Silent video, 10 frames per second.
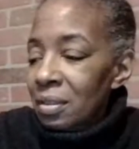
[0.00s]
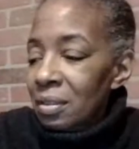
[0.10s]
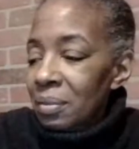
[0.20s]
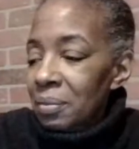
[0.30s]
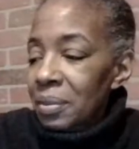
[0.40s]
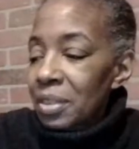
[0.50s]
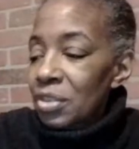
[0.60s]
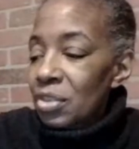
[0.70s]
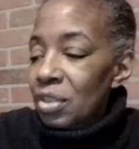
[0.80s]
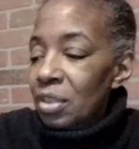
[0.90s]
But it's
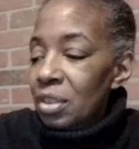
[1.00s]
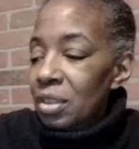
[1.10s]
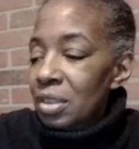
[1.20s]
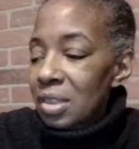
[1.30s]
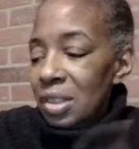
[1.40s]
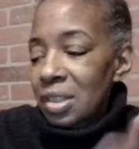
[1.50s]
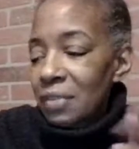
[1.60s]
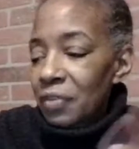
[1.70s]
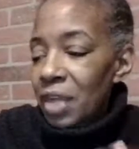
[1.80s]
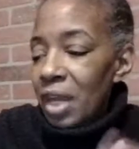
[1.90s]
good. It's a
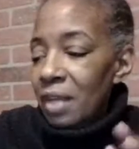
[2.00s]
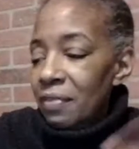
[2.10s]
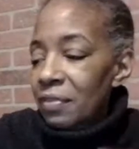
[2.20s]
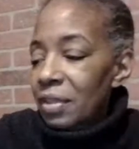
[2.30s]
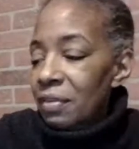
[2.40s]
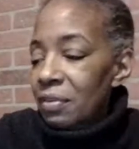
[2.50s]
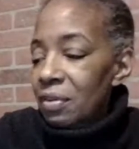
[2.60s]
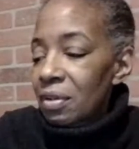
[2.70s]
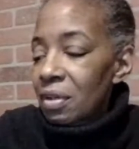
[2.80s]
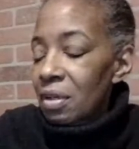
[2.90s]
different kind of flavor.